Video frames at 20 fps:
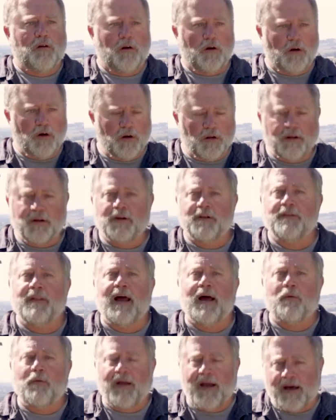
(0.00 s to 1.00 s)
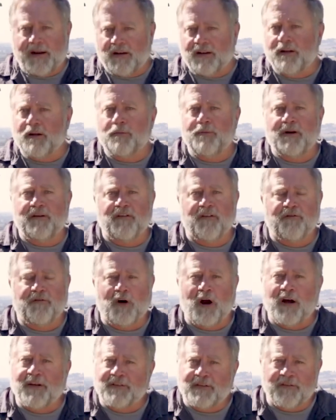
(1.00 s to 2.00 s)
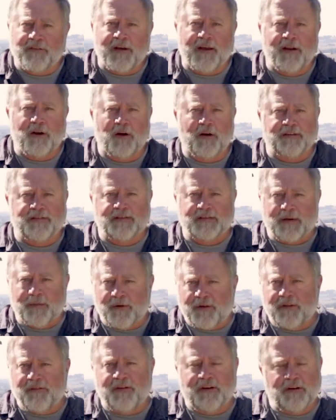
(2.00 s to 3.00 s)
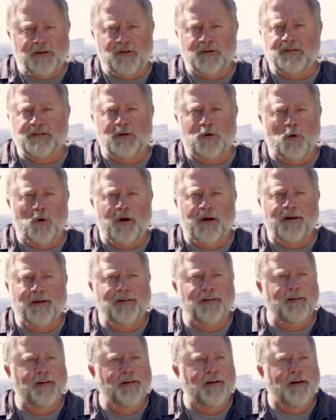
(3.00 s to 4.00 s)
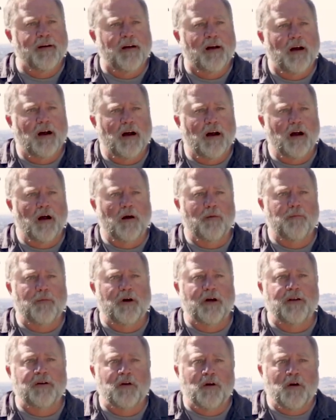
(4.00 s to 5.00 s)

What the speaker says: Earlier than that, we had a little bit of a frost event on some of the vineyards in Oregon, but